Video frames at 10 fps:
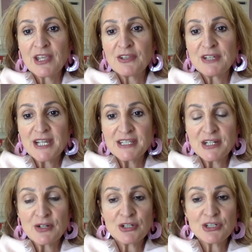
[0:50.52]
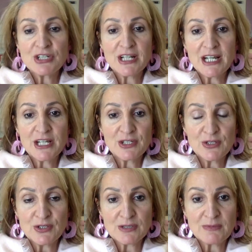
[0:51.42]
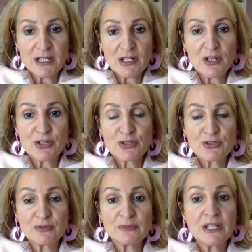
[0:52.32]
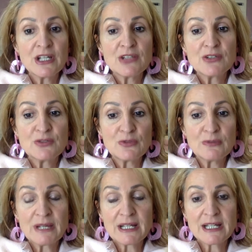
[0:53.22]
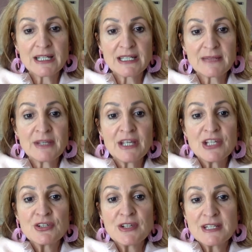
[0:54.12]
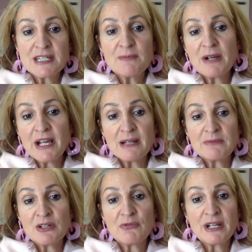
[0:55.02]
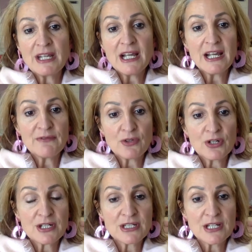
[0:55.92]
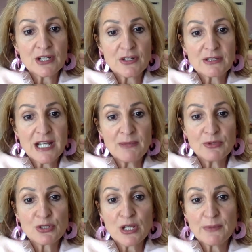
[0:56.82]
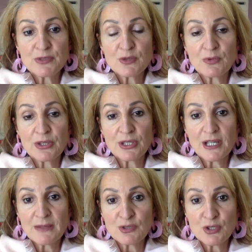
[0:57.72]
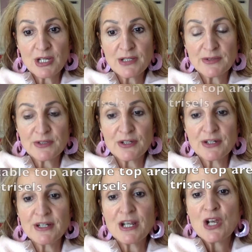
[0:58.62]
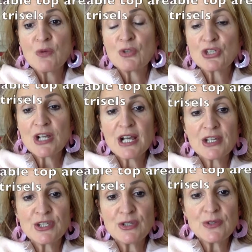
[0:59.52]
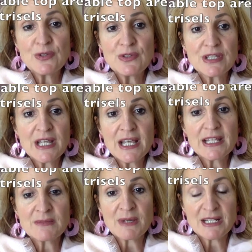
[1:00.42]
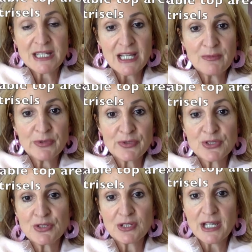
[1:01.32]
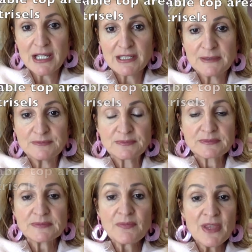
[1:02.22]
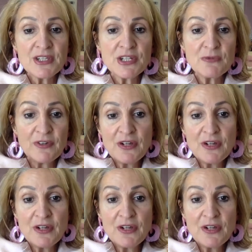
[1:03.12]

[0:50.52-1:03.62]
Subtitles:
the days they're not here, I use my classroom to do all my cutting. So you can see behind me already, I've got tabletops with trestles on, which I use as my tables to cut. So you're very